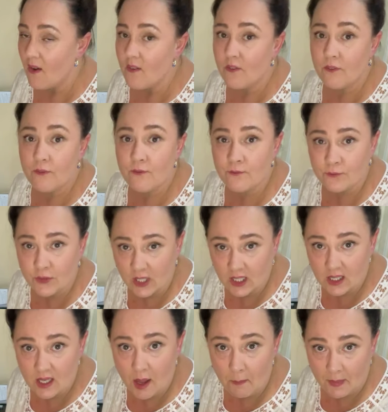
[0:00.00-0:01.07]

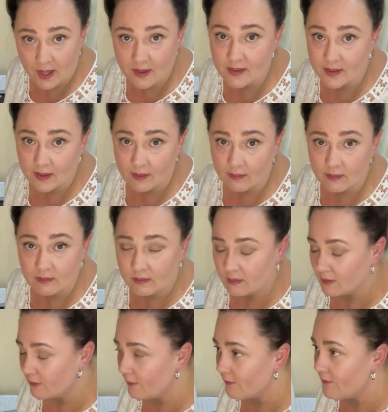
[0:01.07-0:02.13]
Friggin' amazing.
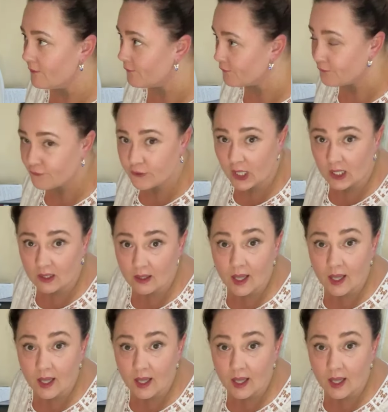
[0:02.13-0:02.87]
Friggin'